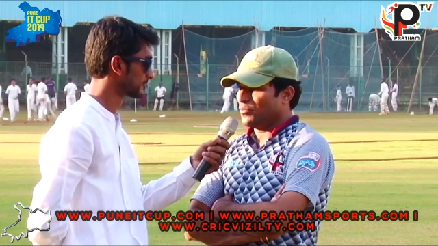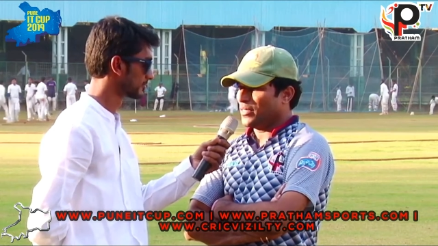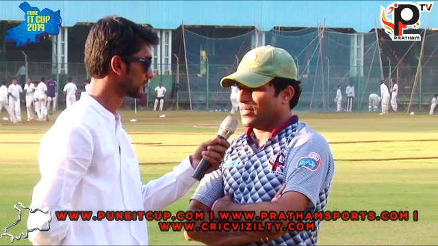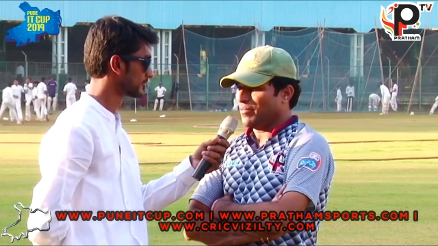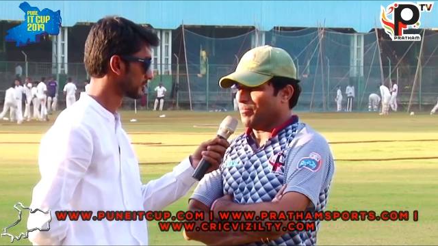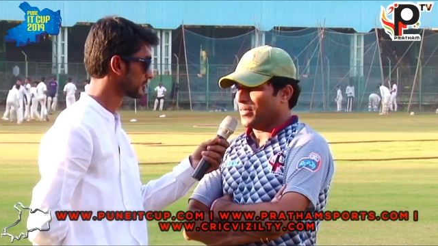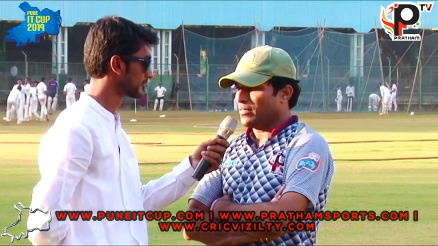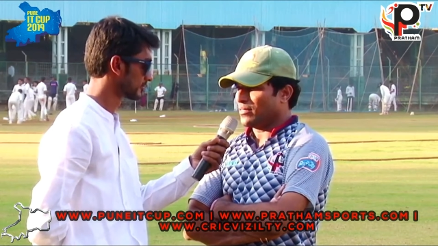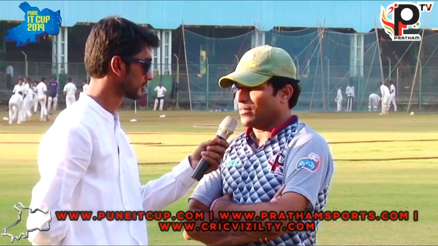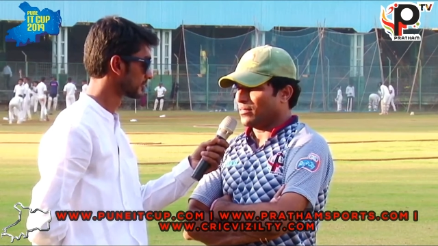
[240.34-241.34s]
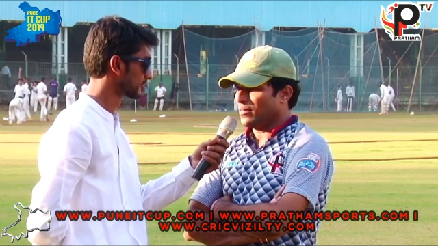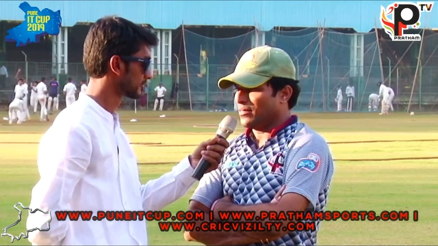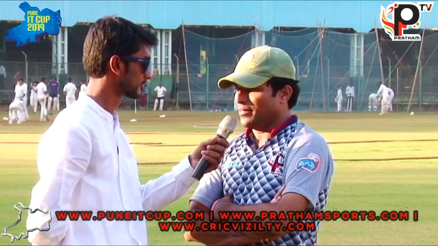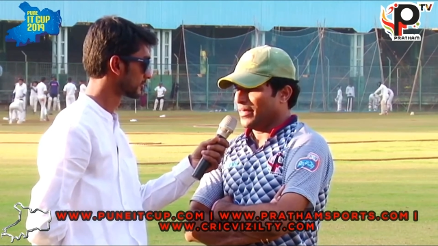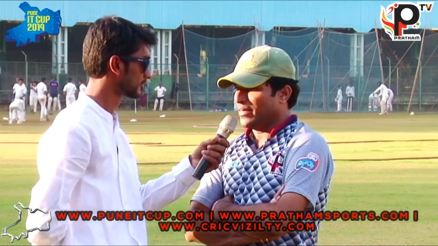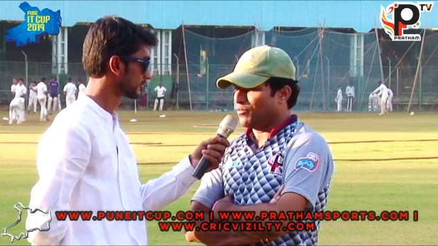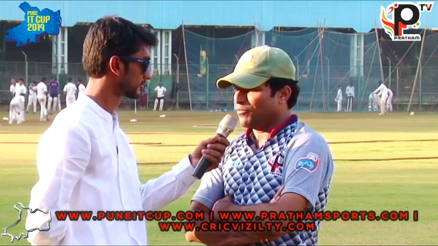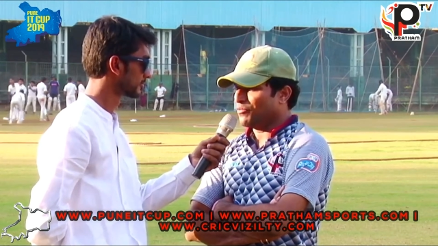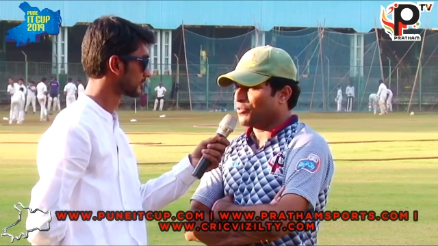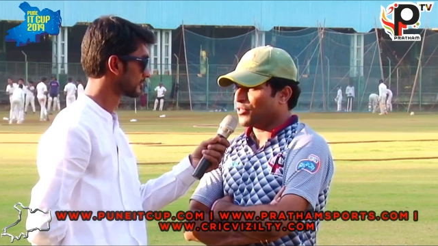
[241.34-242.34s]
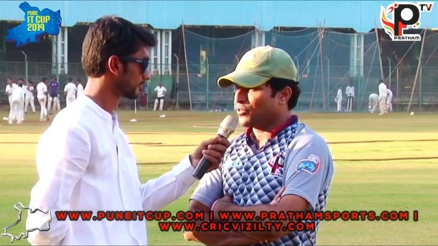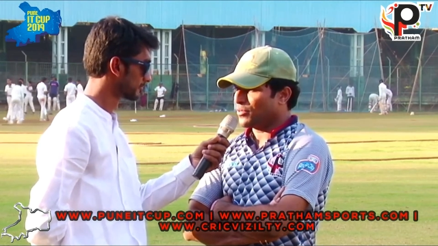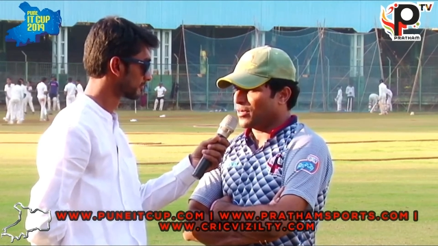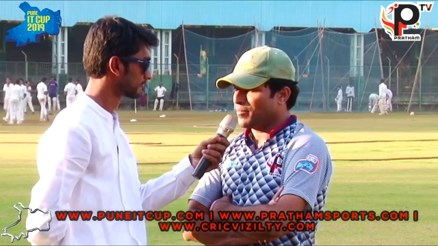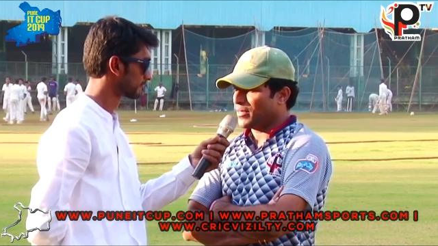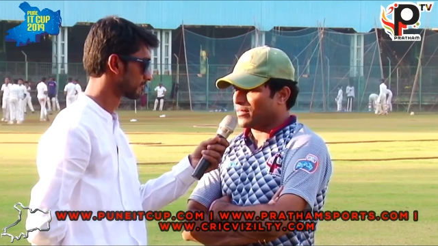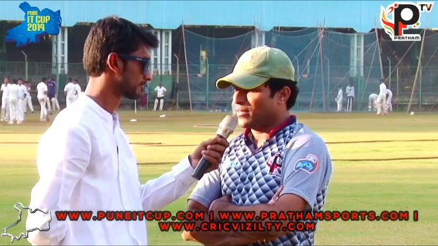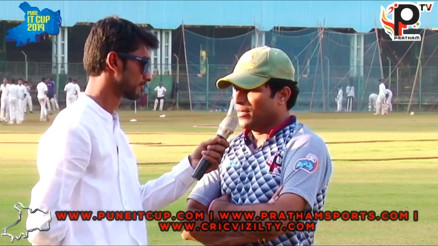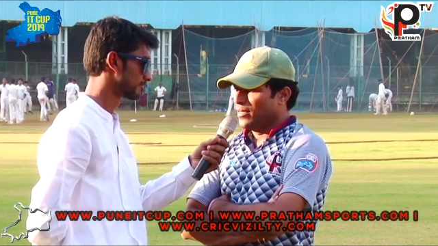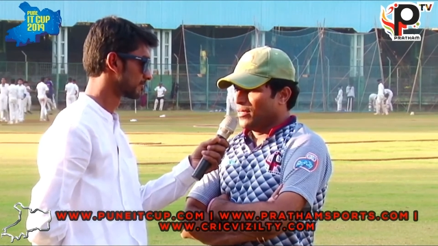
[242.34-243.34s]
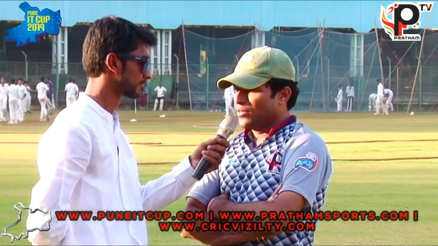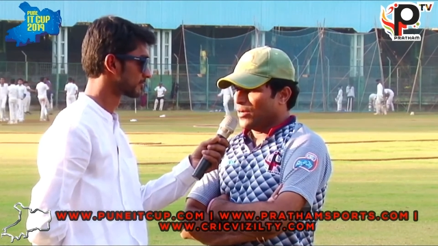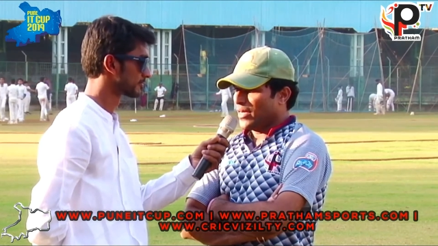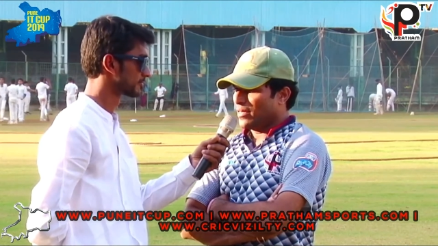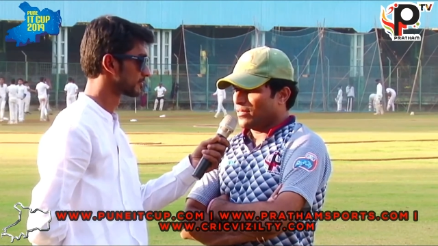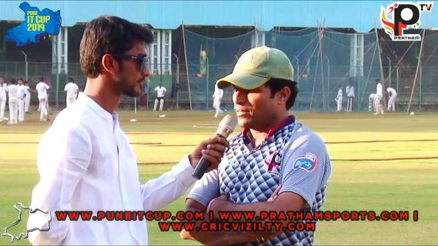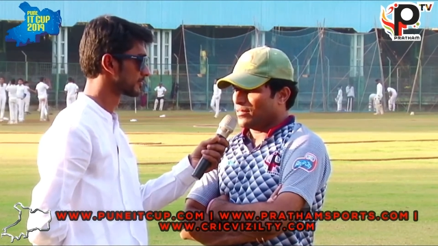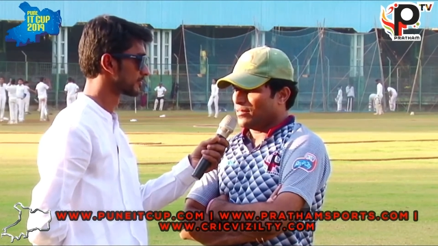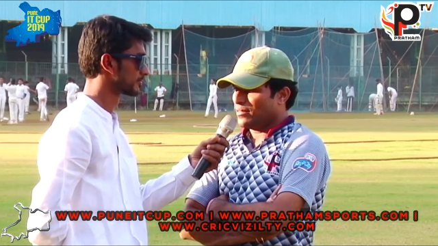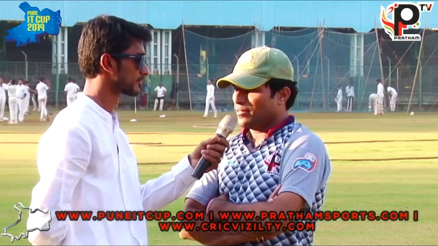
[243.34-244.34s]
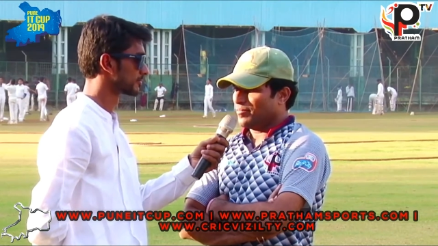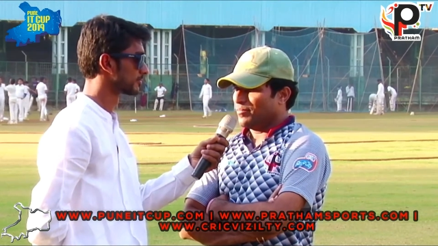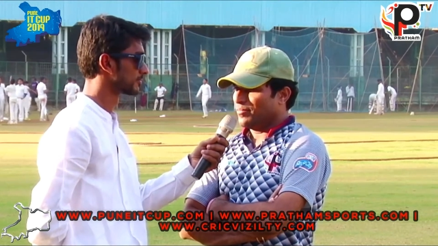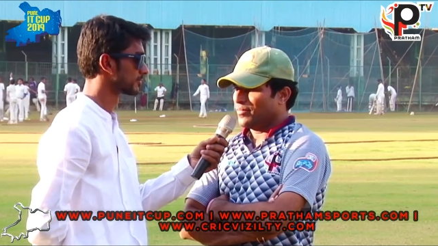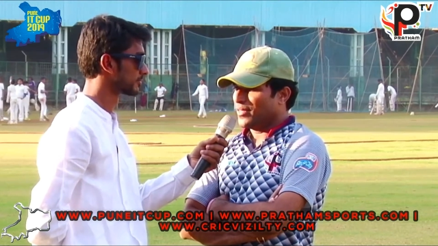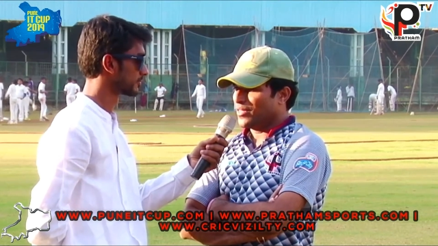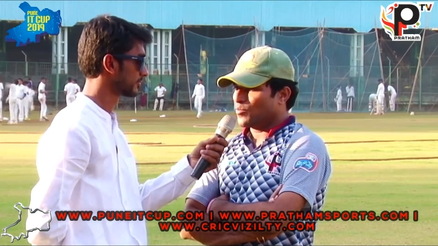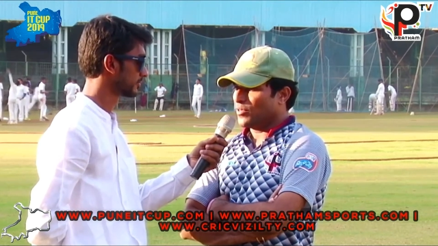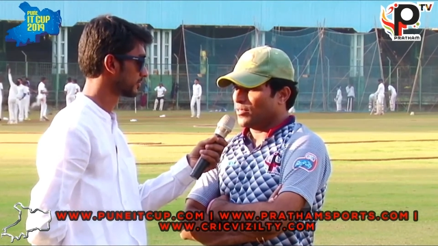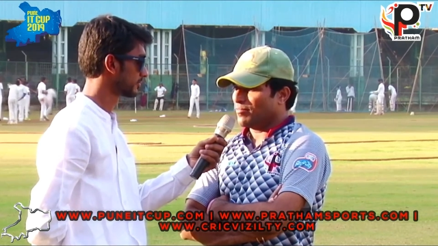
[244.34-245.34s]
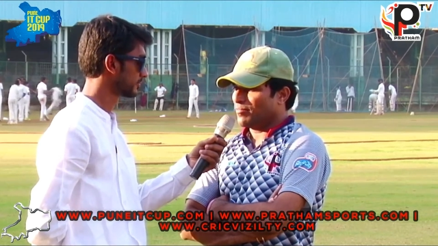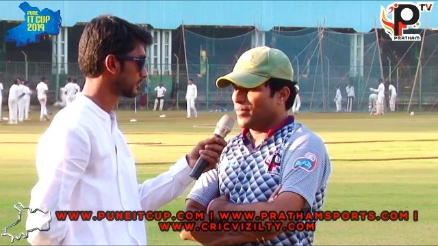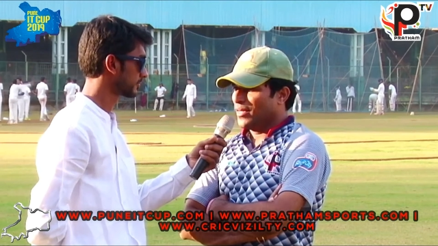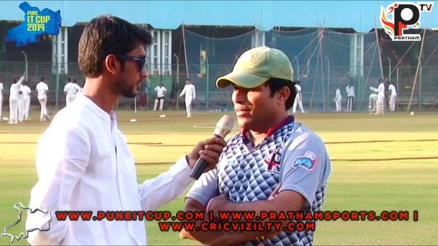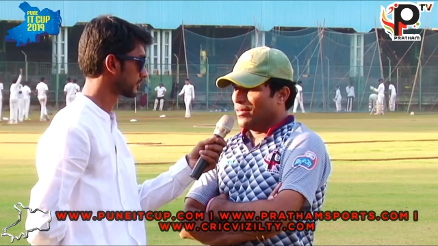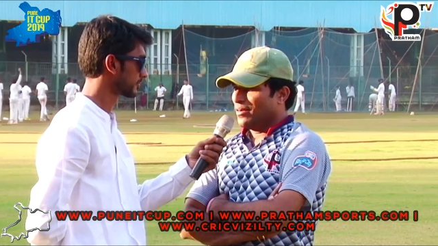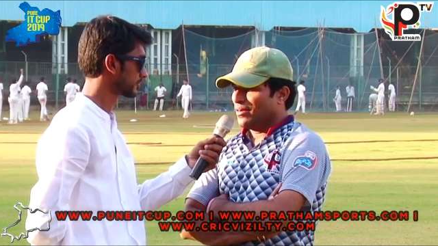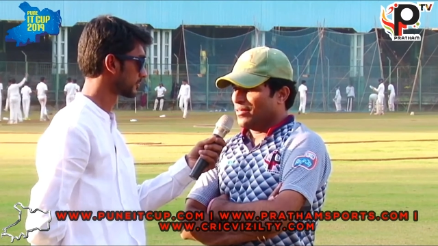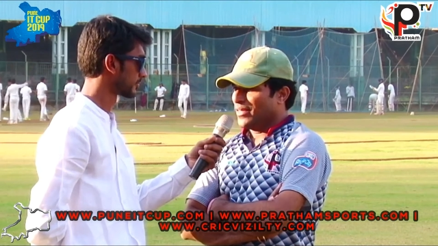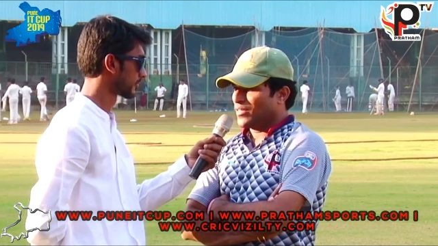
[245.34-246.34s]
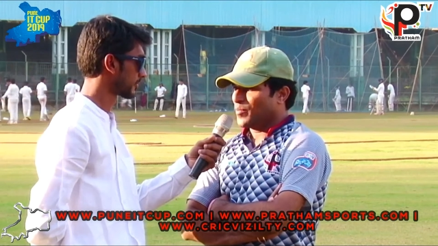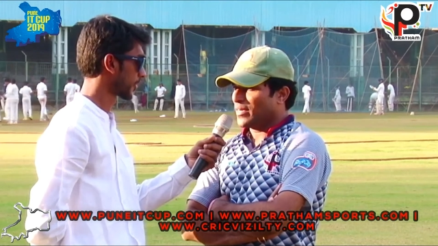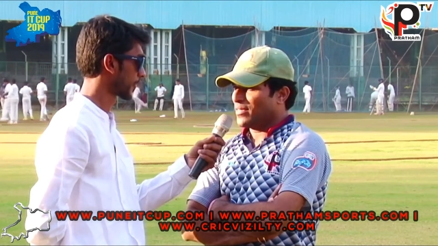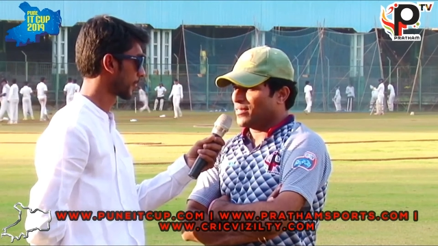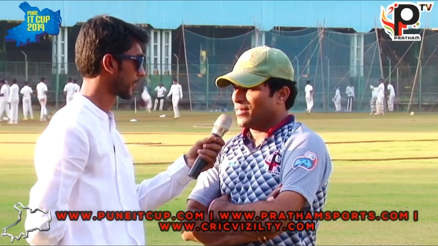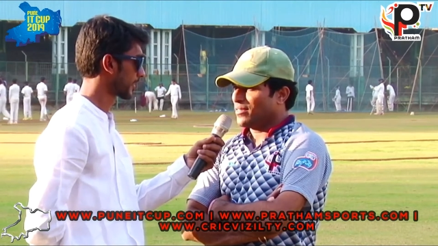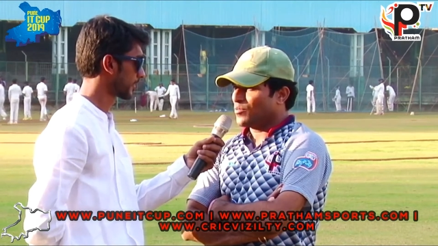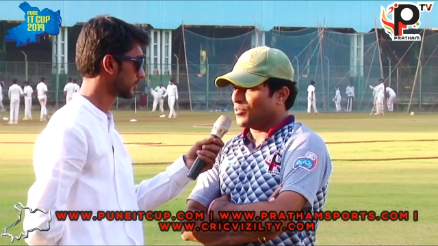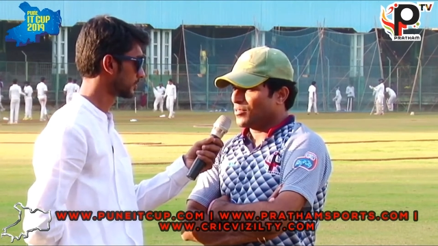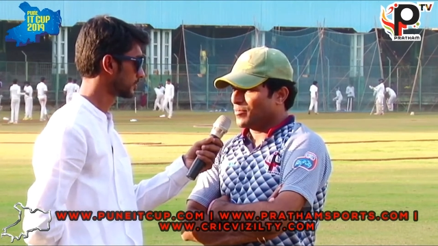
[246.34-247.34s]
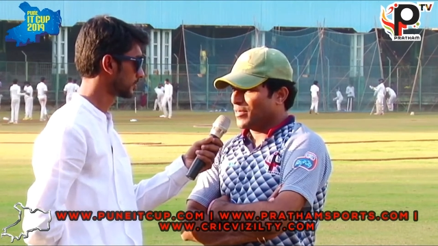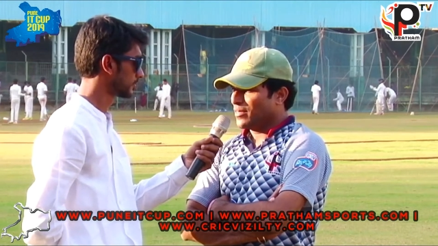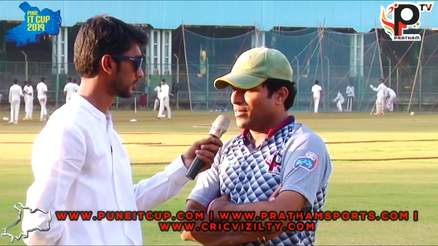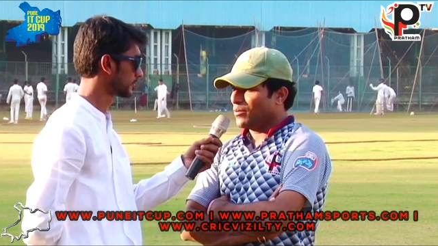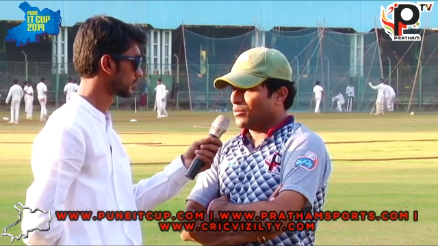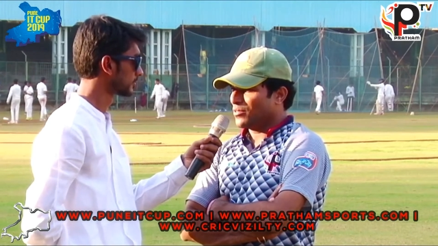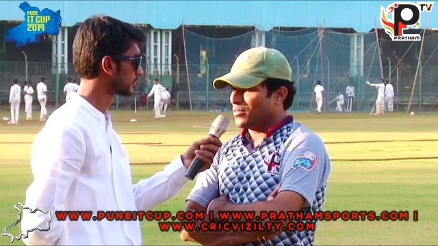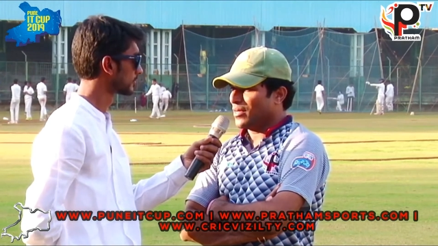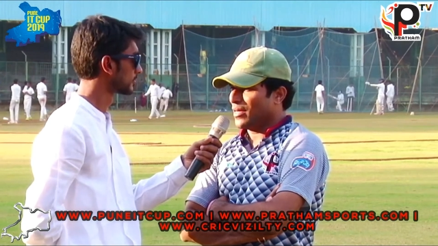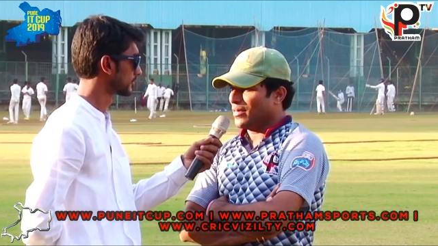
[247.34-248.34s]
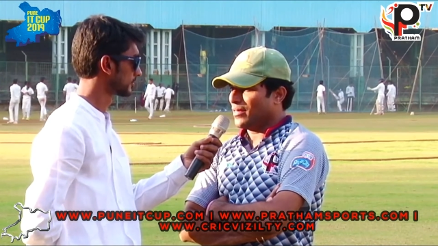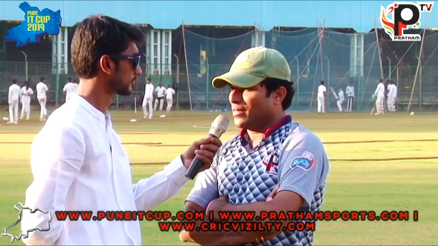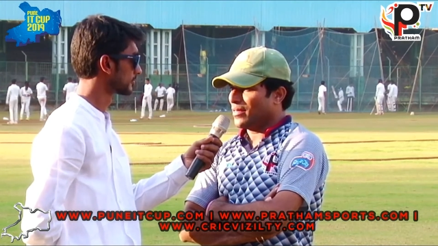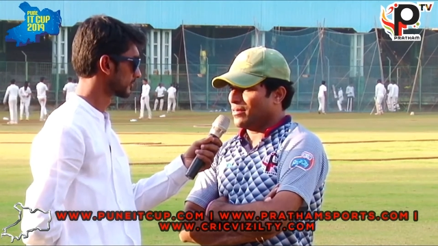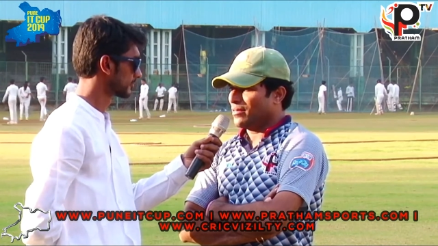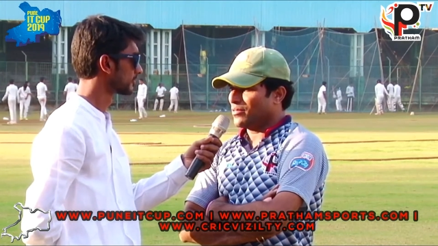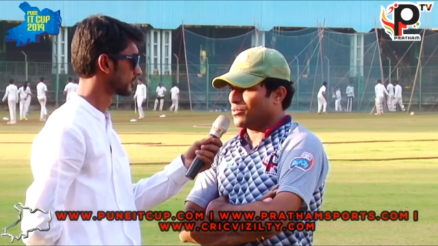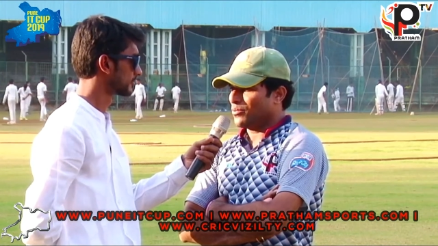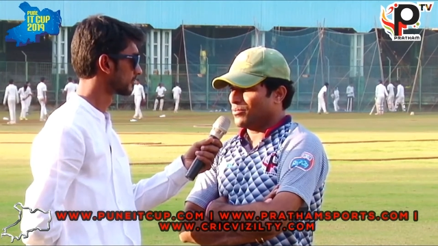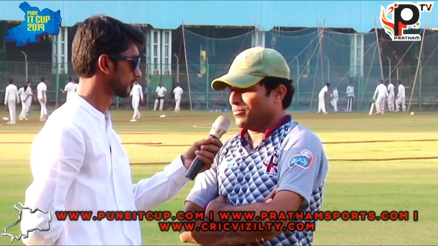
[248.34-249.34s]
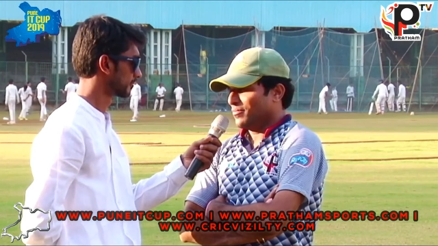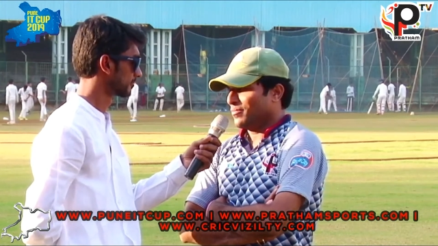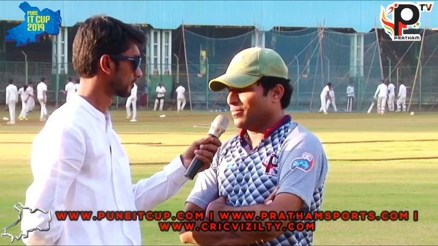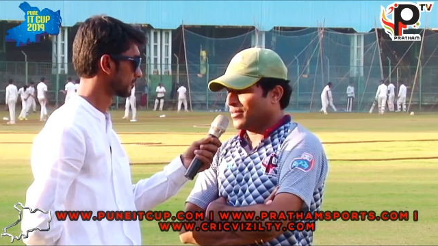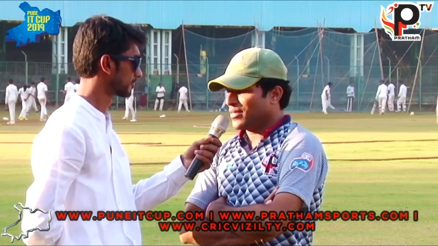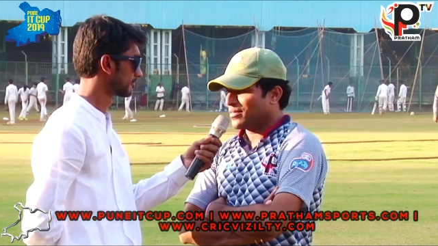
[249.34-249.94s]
Speaker 1: be champions in any of the future tournaments so i guess the response uh, the expectation and responsibility goes hand in hand so yes